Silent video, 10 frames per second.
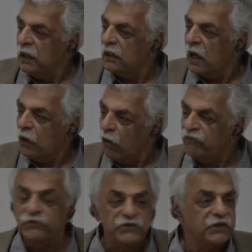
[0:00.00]
And I
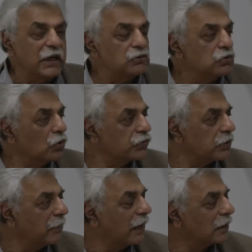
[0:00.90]
often say to
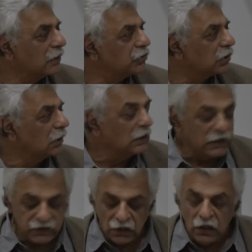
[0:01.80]
North American
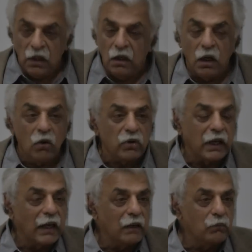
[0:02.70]
journalists,
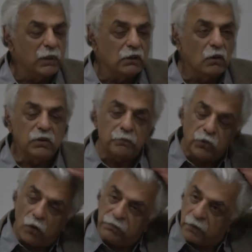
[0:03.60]
okay, we know the
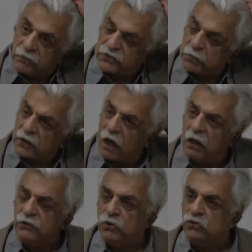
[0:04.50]
problems, but
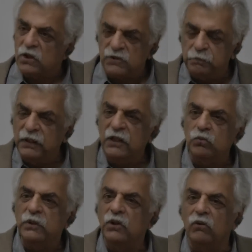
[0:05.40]
can't you just plead
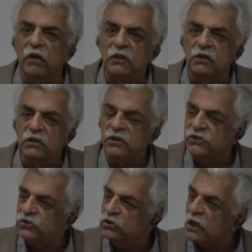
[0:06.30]
with your
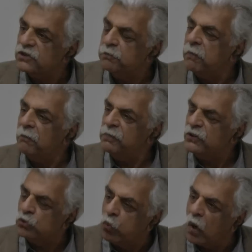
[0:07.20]
editors, just
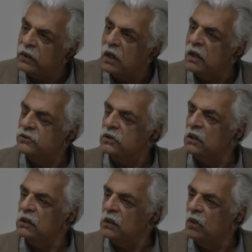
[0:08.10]
publish 1
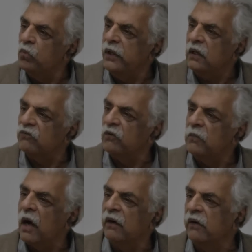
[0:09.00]
article a week
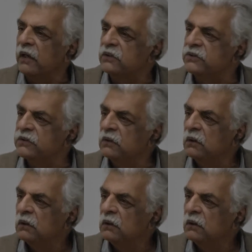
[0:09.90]
from Haaretz?